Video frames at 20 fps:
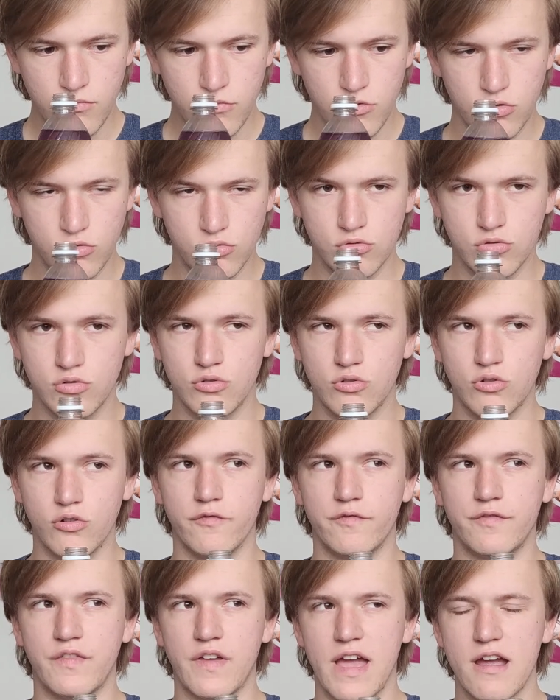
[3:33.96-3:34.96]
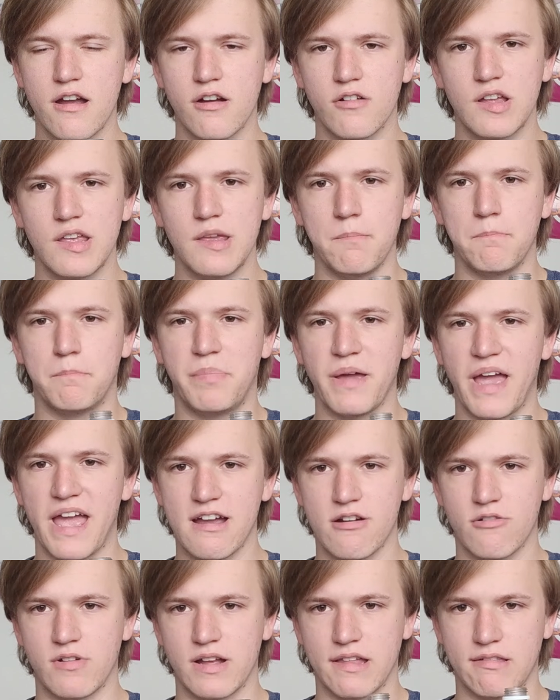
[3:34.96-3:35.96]
Ooh, very
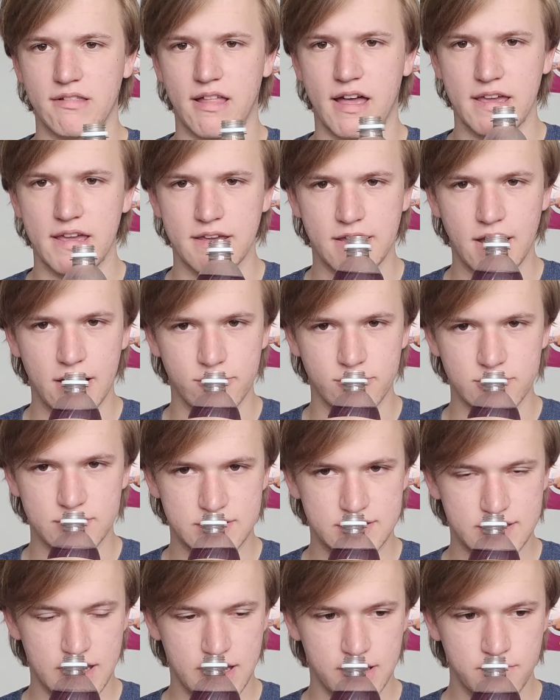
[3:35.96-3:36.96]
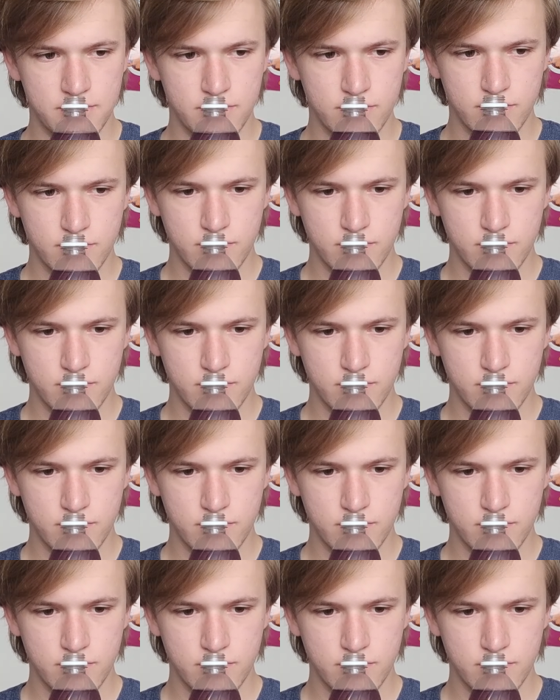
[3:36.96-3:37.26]
berry-like, I would say.